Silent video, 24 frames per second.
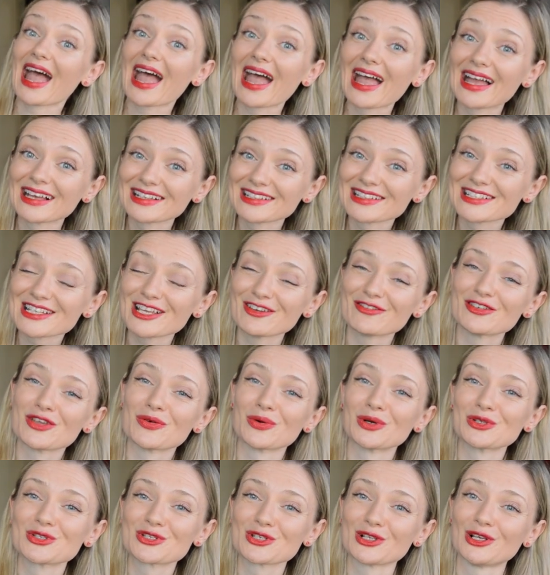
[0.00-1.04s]
And if you
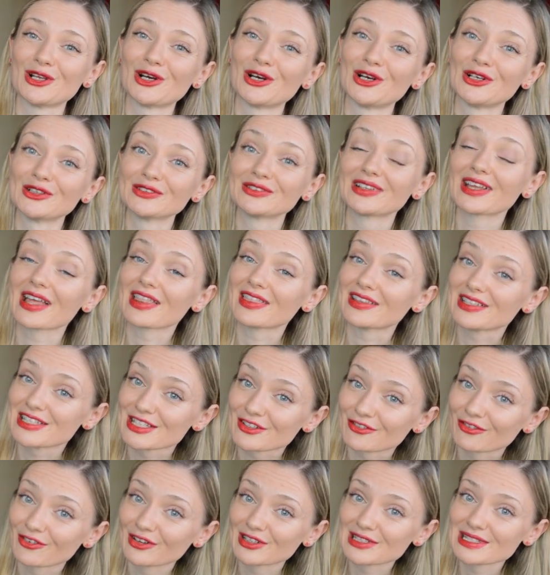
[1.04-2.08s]
want to learn the
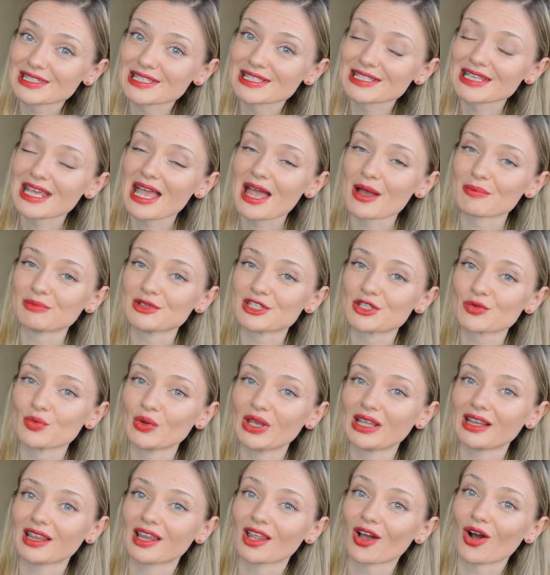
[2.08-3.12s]
difference
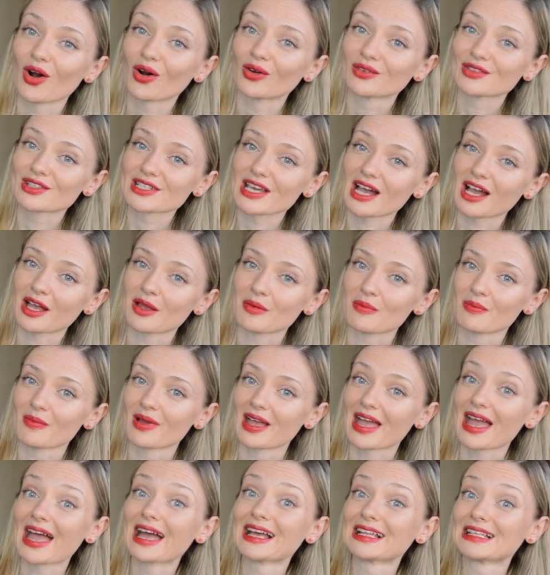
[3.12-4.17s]
between on
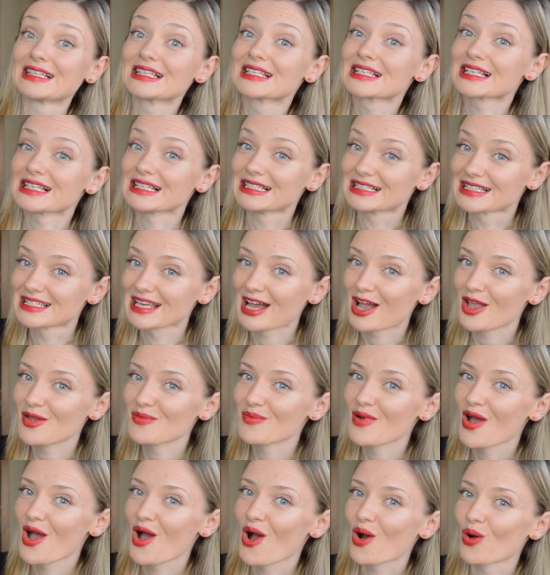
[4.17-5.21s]
time and in
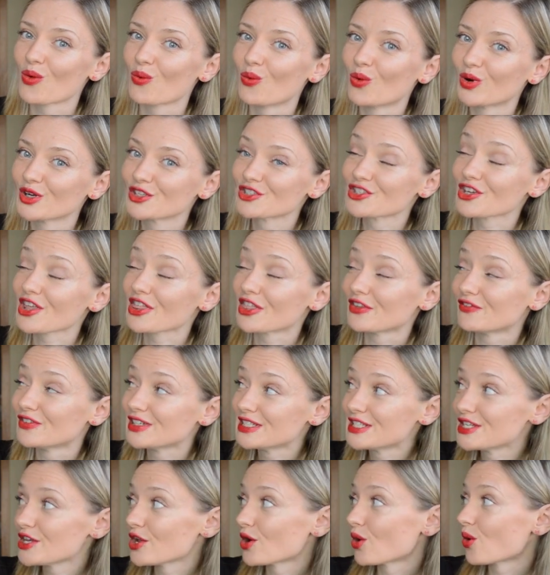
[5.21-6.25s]
time, watch the
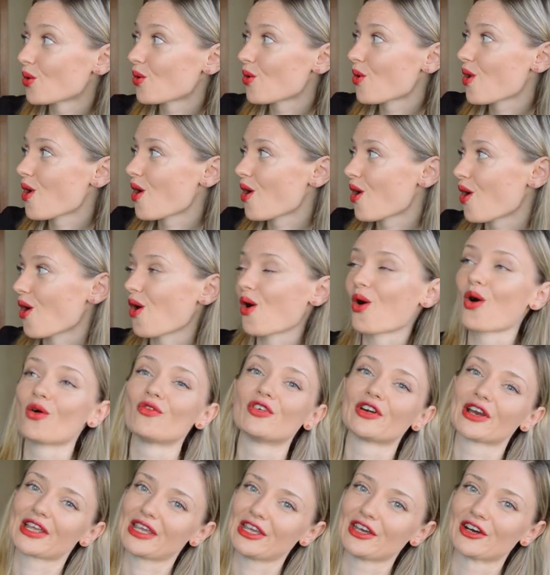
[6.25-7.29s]
video
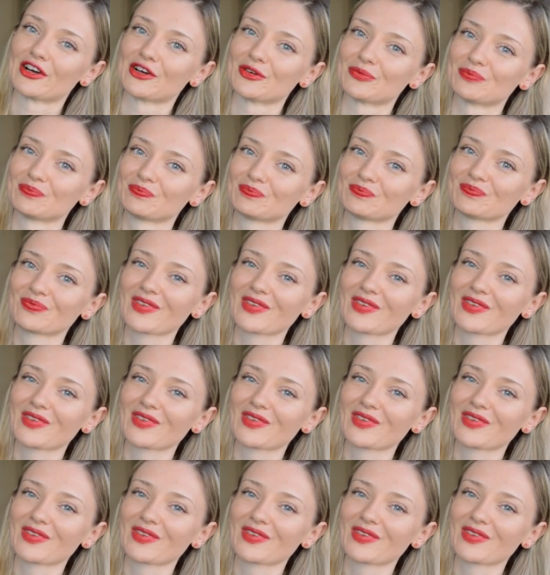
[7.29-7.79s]
over here.